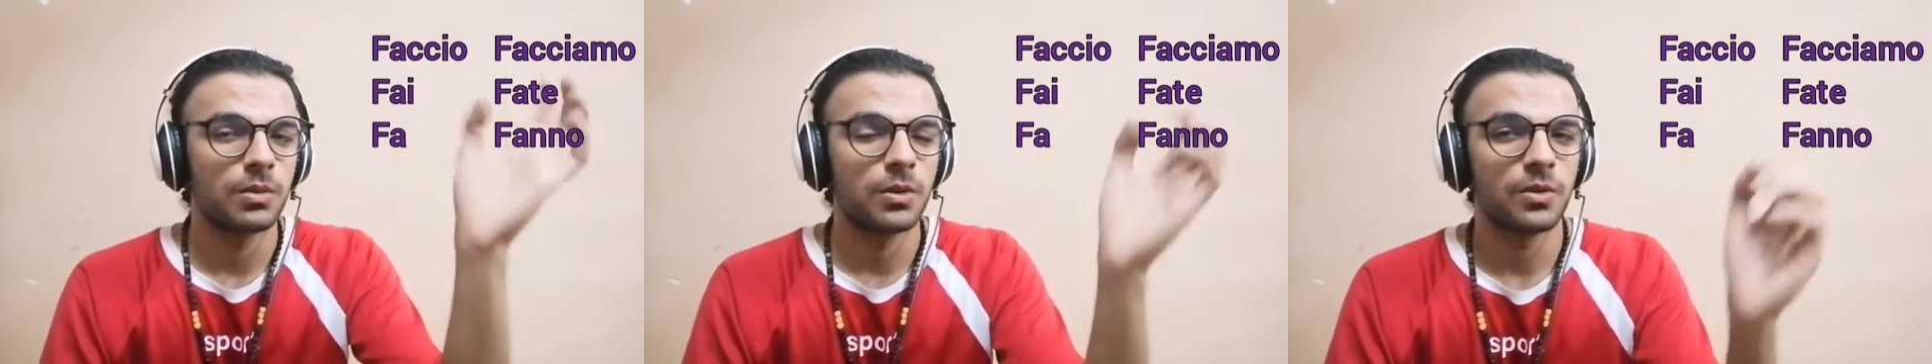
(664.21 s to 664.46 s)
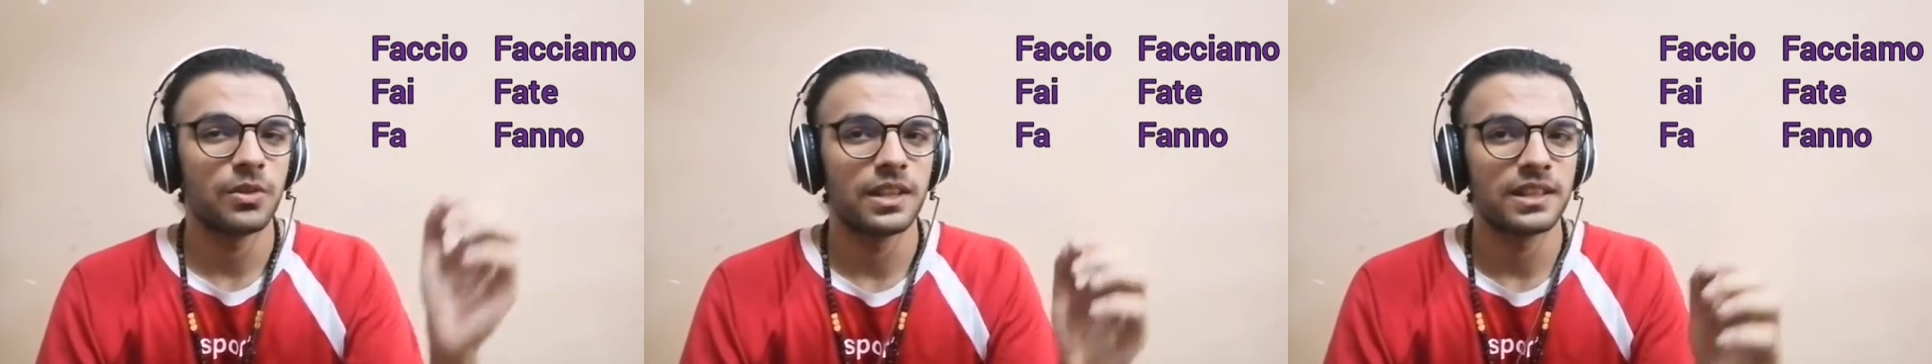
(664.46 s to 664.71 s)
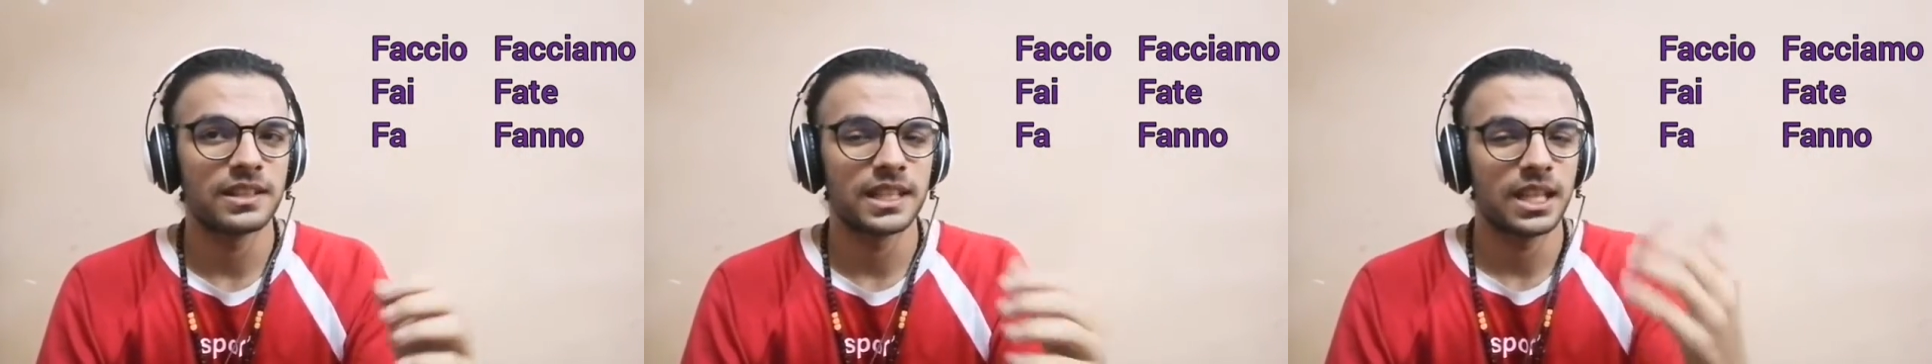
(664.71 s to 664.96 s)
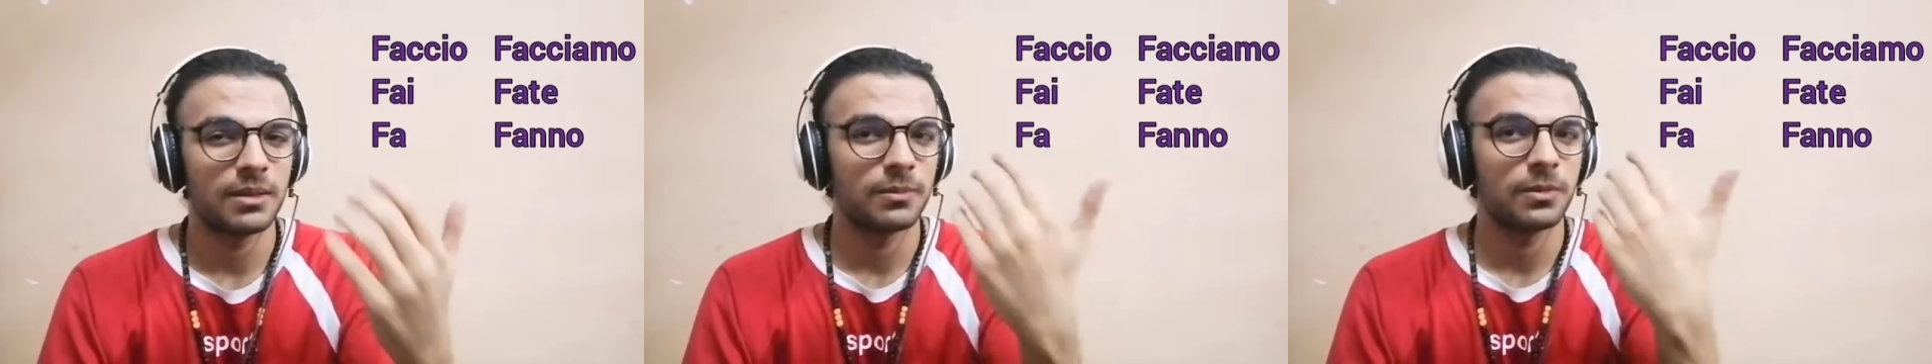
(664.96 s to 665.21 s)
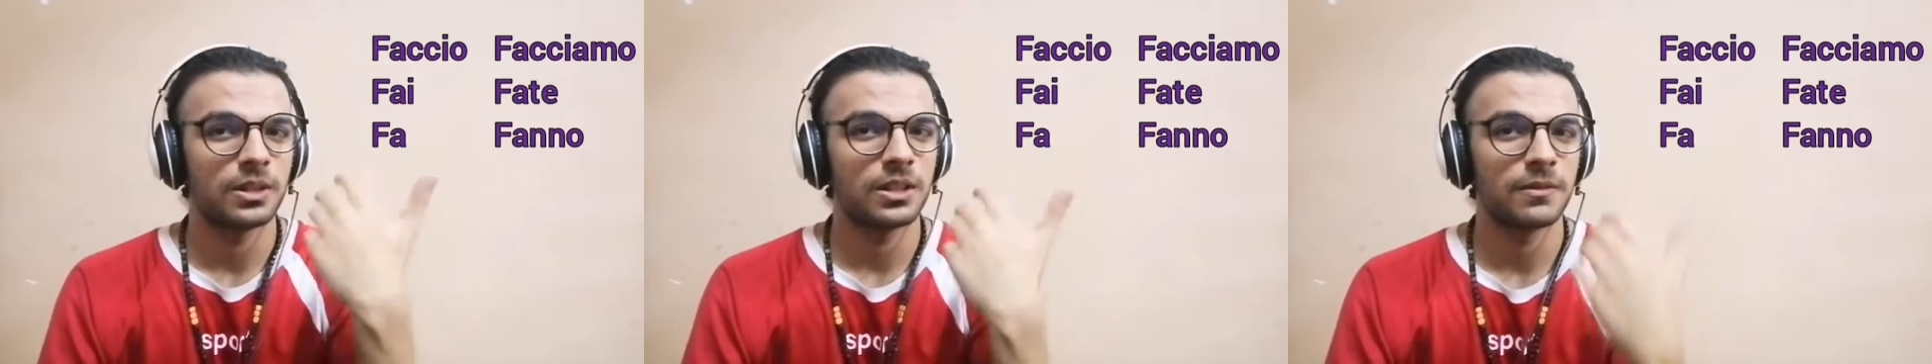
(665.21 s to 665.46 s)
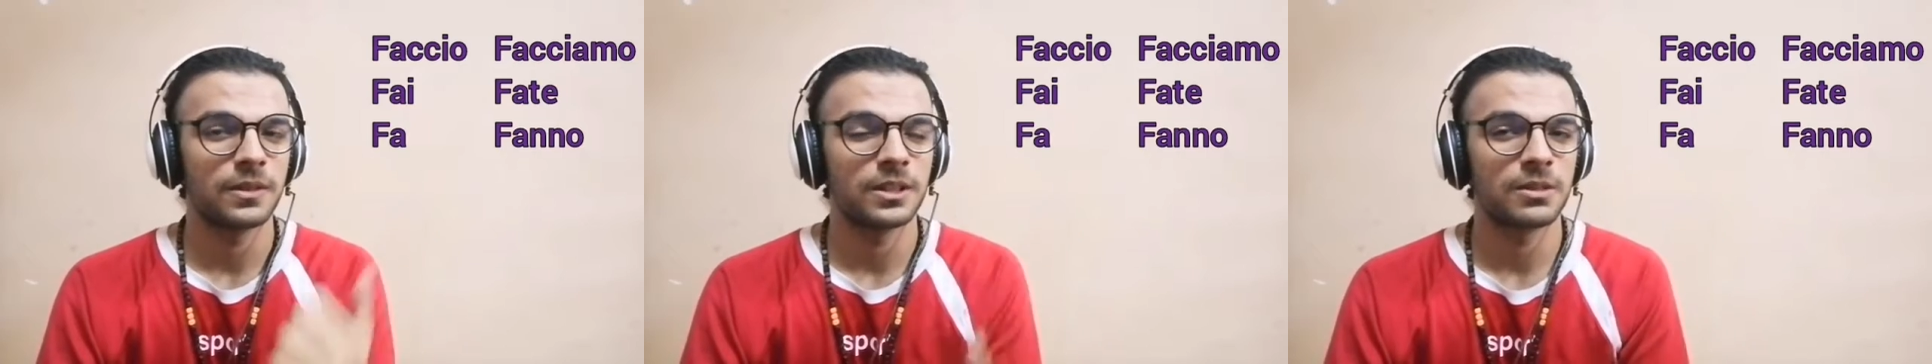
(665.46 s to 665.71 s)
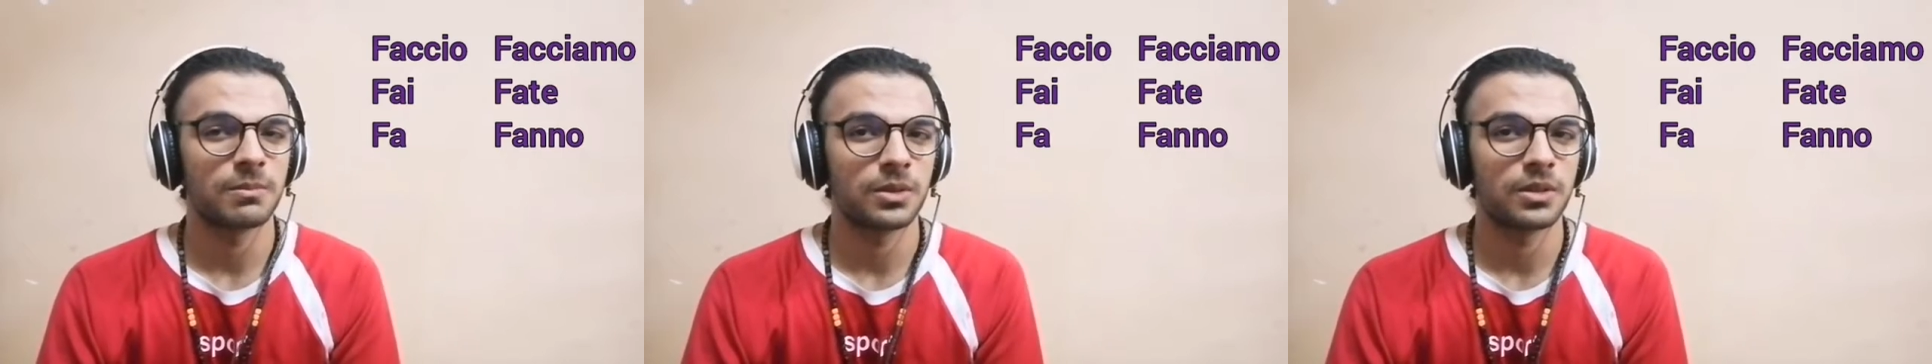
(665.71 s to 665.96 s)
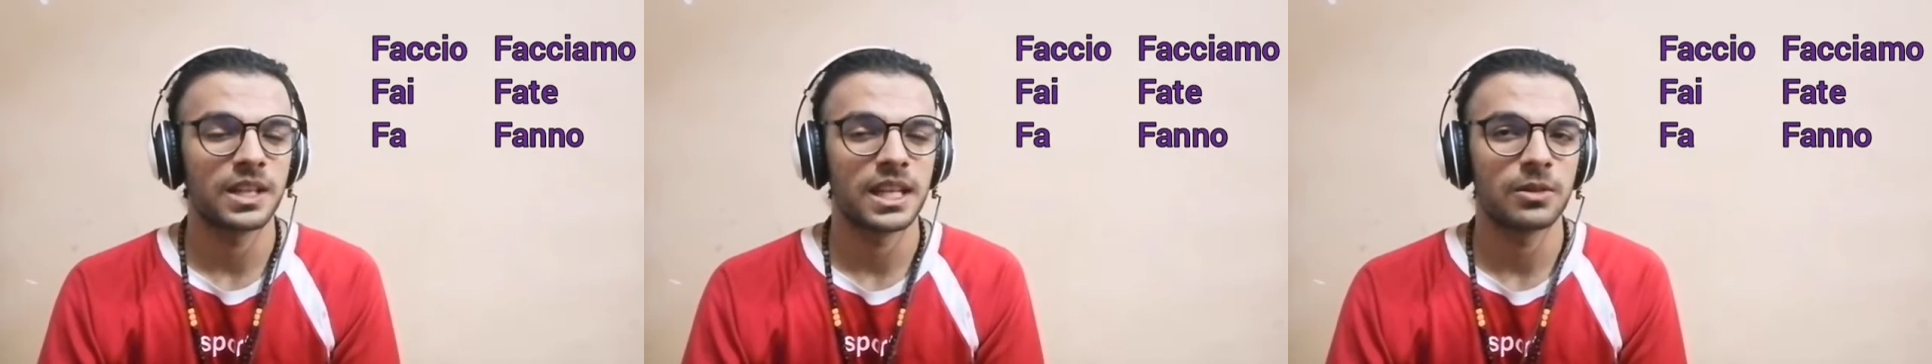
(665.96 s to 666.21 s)
both the same for the first
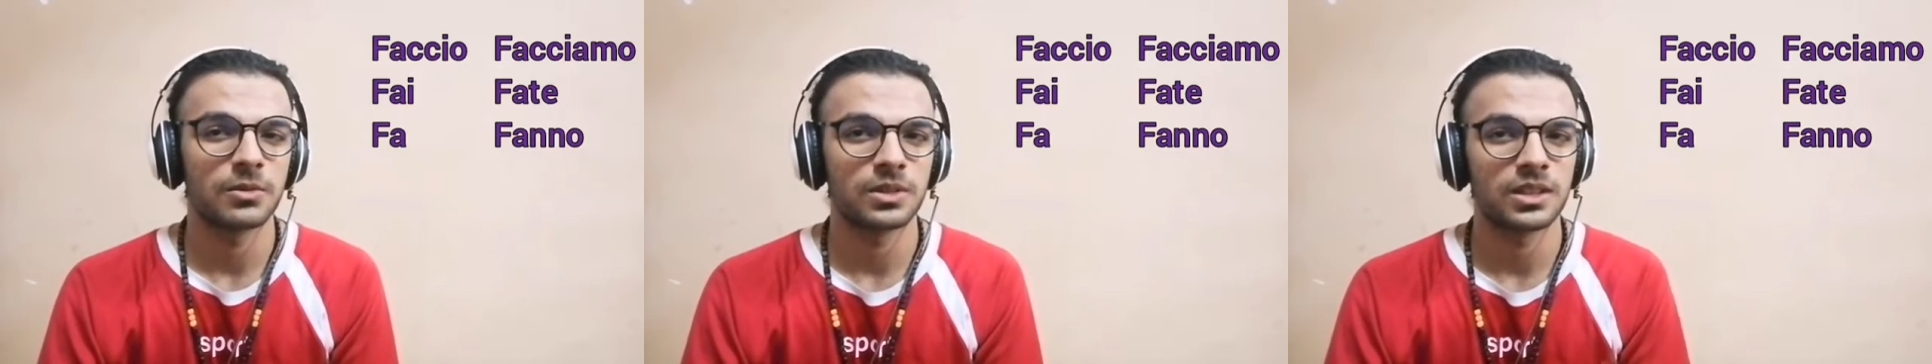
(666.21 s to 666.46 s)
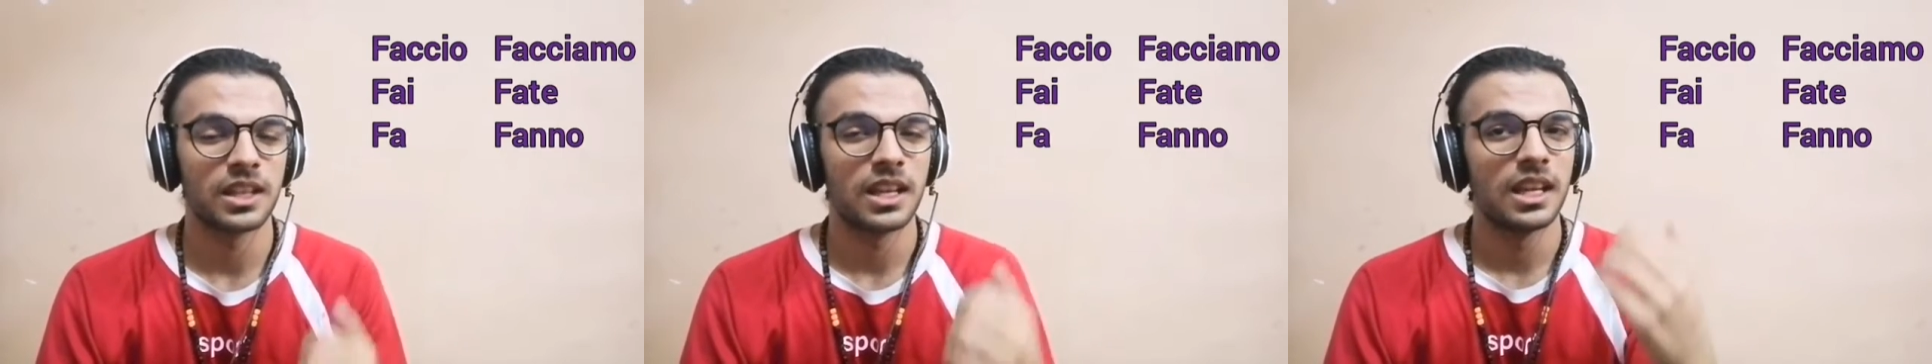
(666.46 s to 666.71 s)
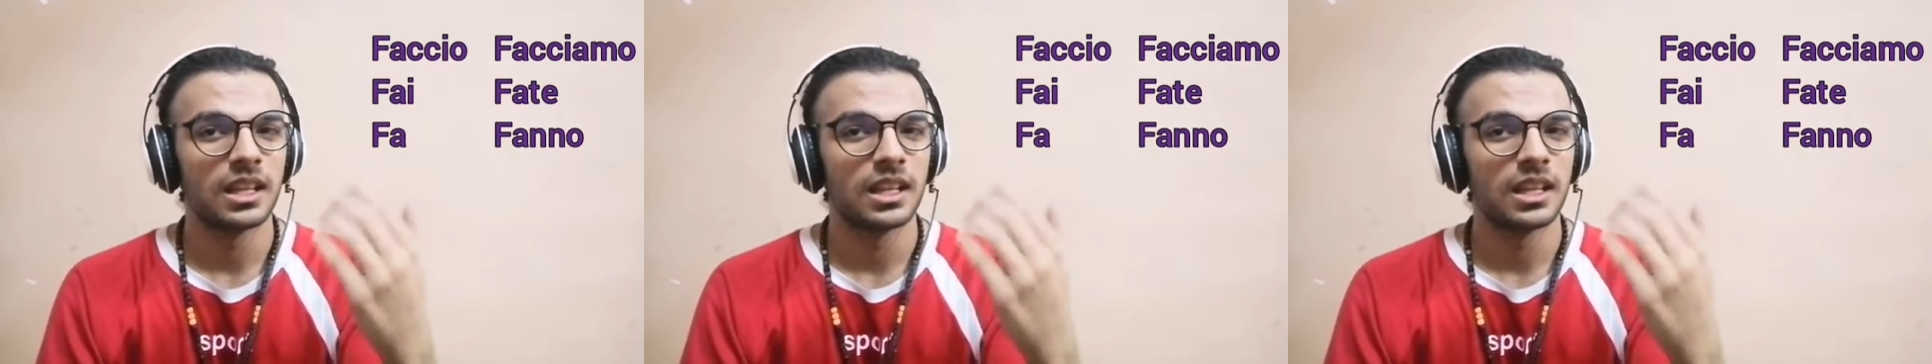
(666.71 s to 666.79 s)
pronouns,